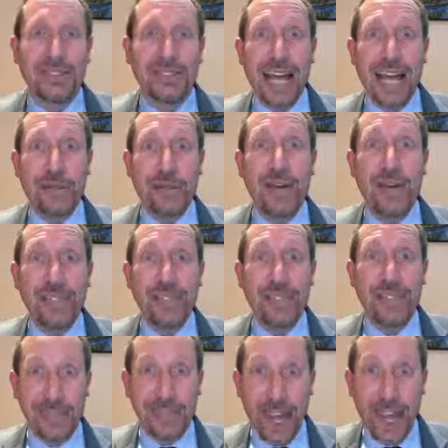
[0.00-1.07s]

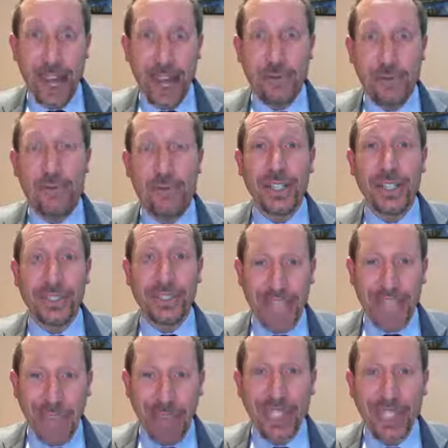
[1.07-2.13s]
sacrificed his life for the
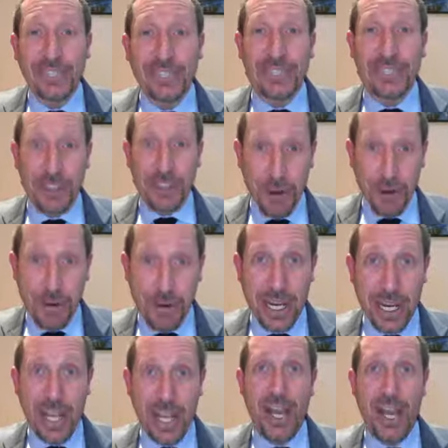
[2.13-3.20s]
safety and
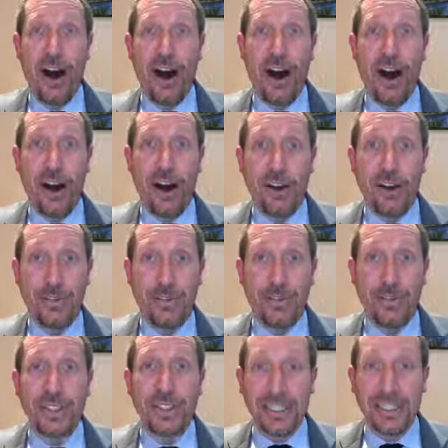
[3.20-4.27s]
security
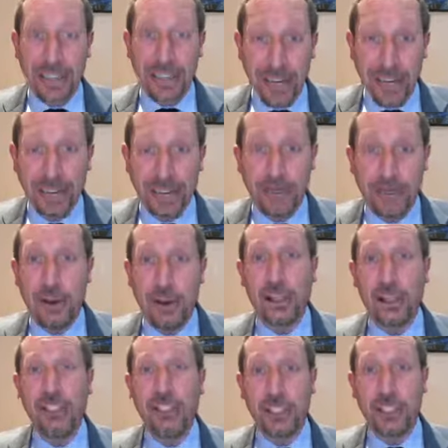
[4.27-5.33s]
of the state of
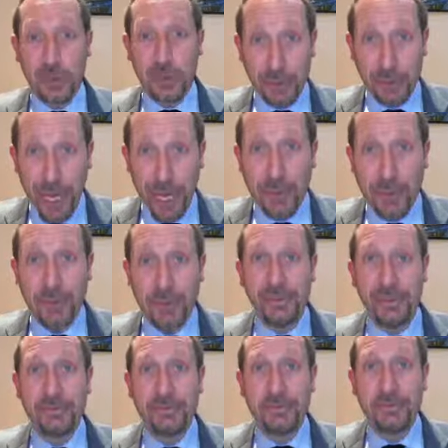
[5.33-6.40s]
Israel, the Jewish
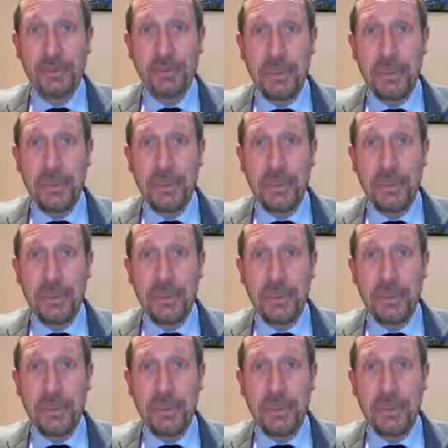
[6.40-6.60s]
people.